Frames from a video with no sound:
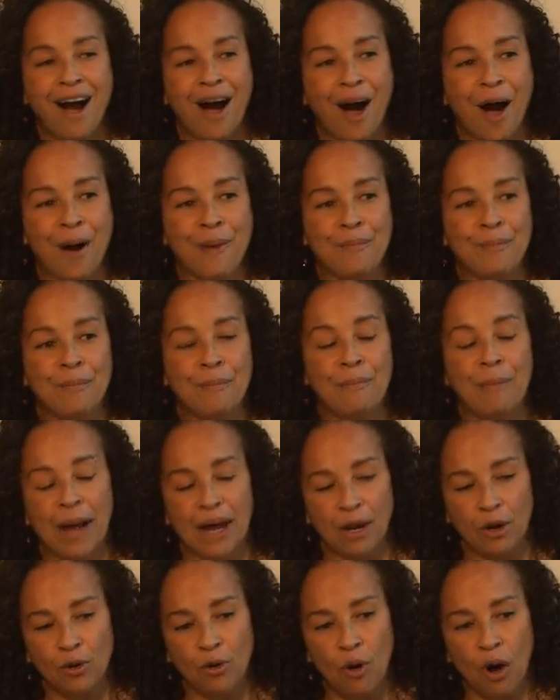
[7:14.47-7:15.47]

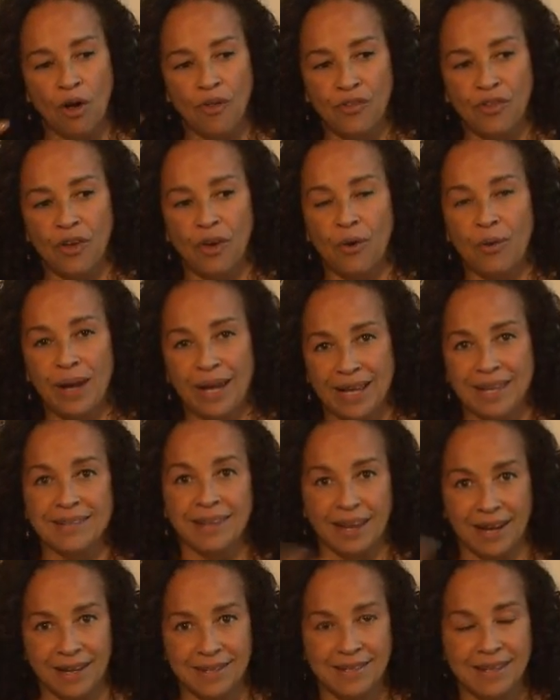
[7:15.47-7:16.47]
but who also
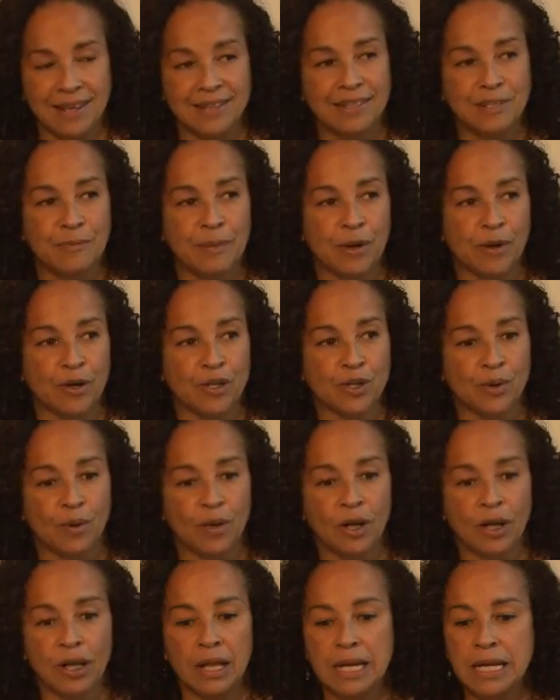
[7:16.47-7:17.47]
is, like I said,
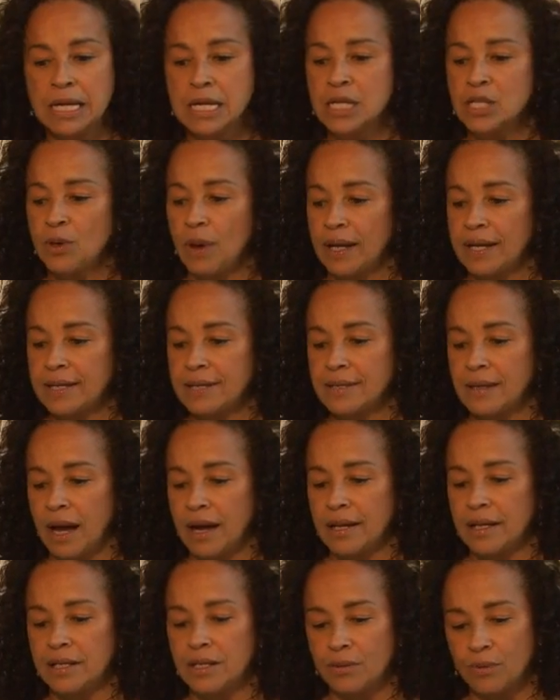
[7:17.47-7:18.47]
spiritual. So I
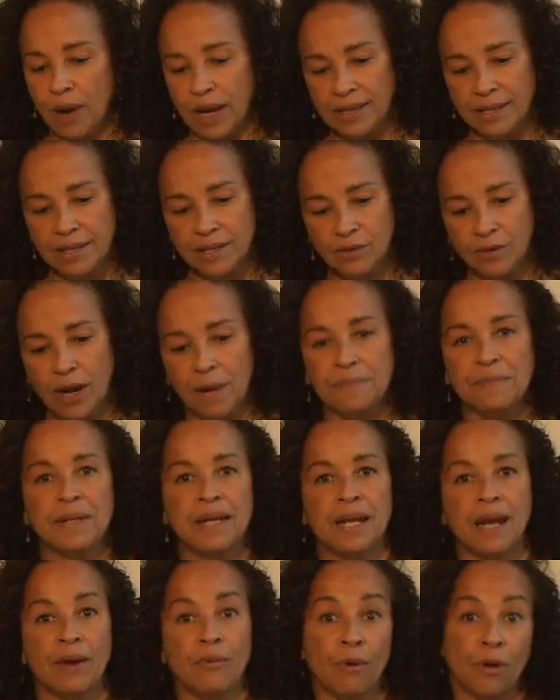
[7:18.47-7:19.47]
decided to write the
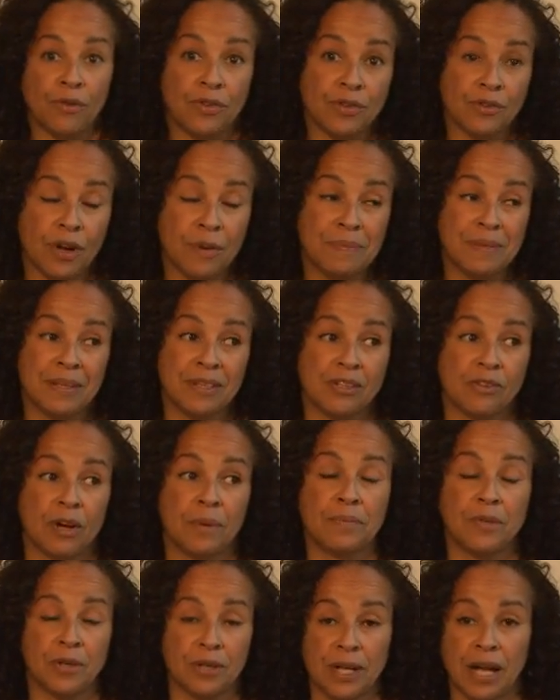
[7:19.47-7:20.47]
script, and I wrote the script, and the
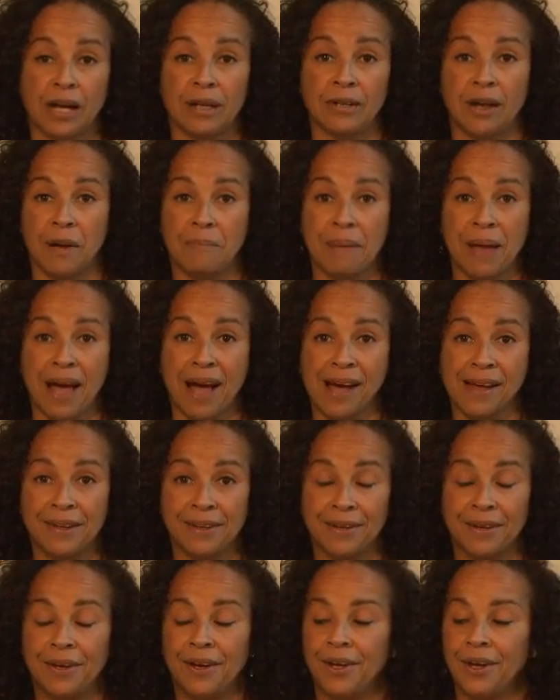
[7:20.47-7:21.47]
script turned out not
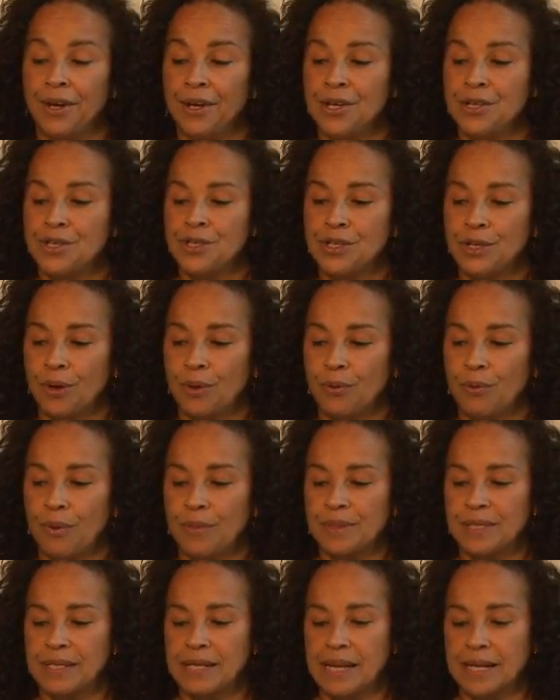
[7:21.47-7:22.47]
bad. So
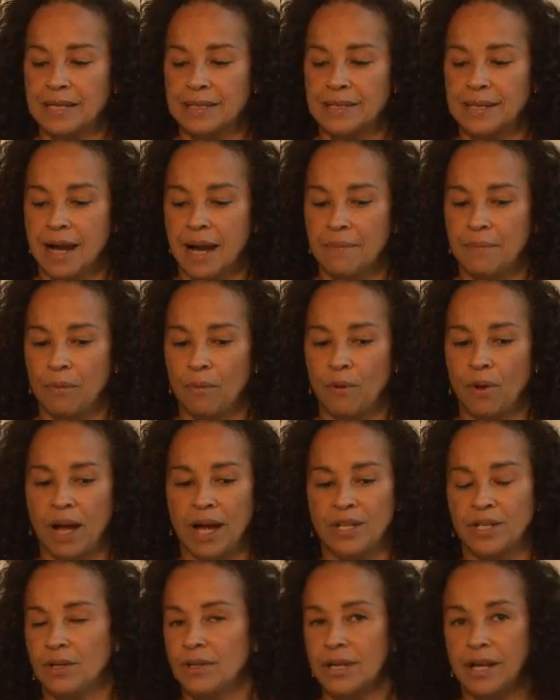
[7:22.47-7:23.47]
what was the next step? Well,
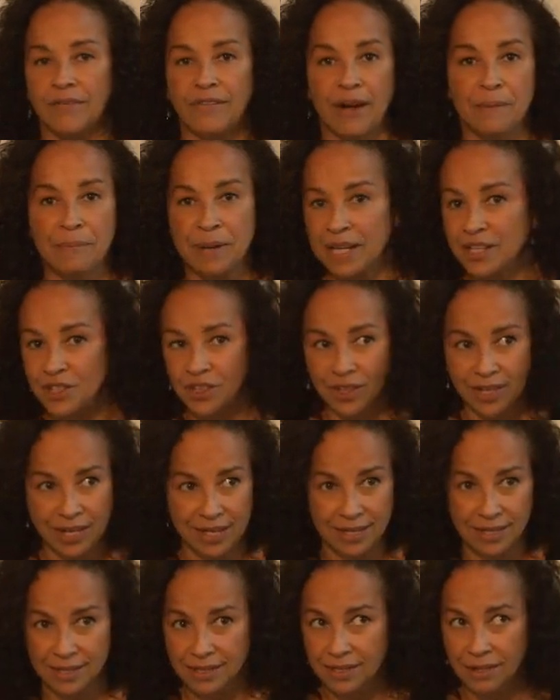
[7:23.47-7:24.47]
I knew that if I pitched
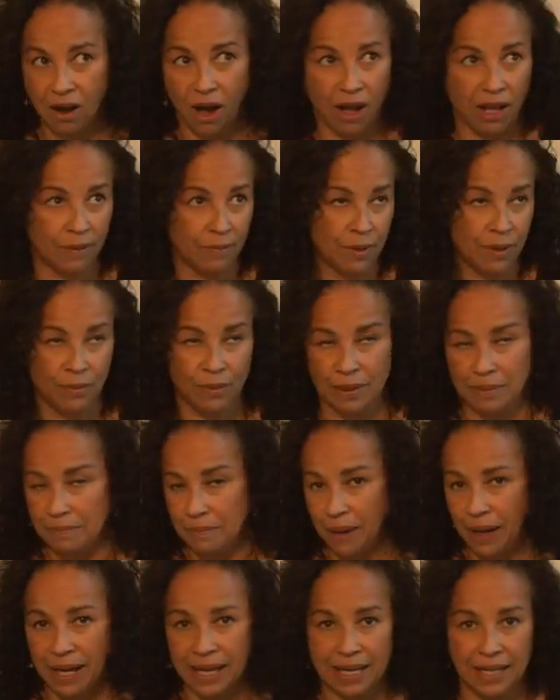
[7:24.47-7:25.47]
this, Hollywood
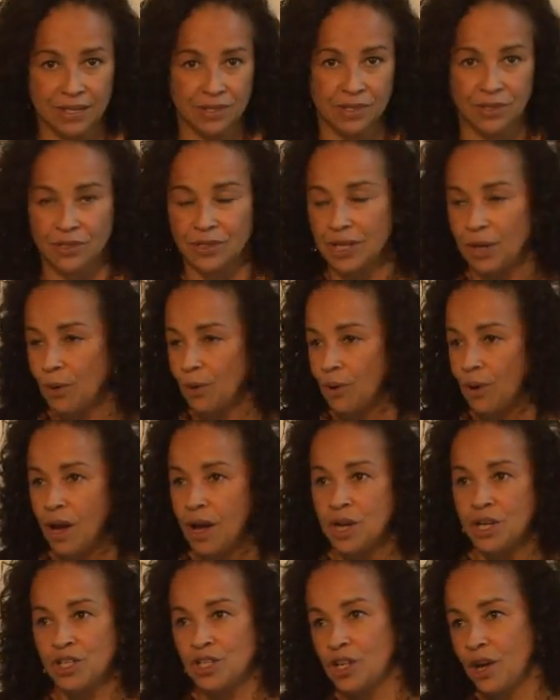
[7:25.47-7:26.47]
wouldn't bite because there's no
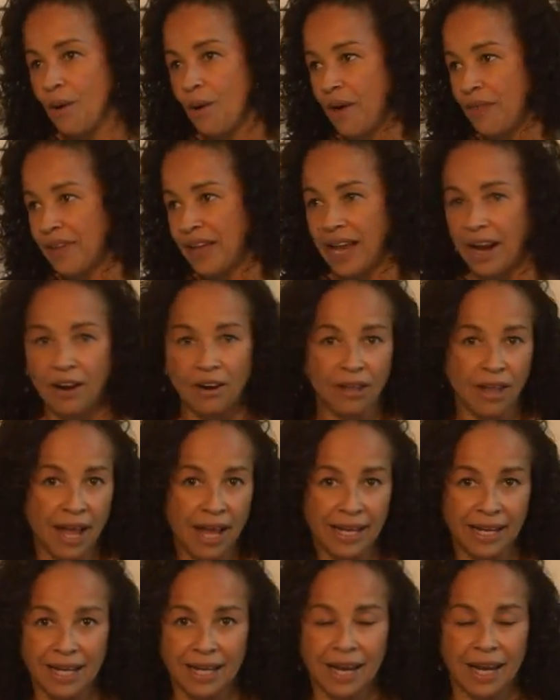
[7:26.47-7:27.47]
show on the air
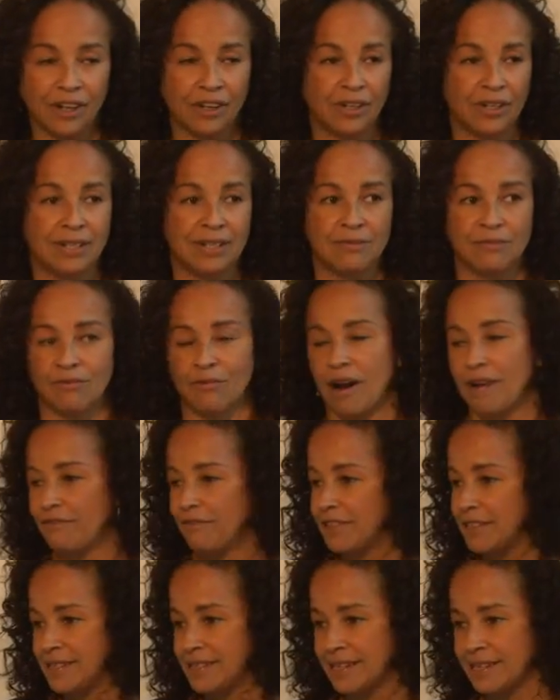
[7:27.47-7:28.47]
like it. I couldn't
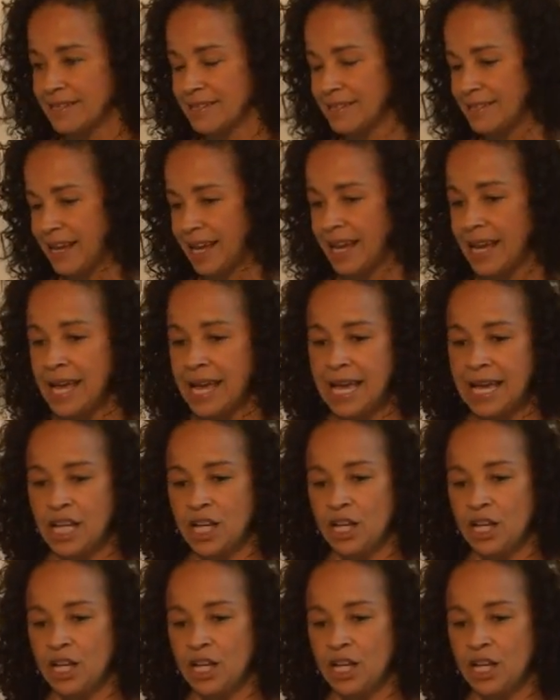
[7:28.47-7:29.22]
reference it and say,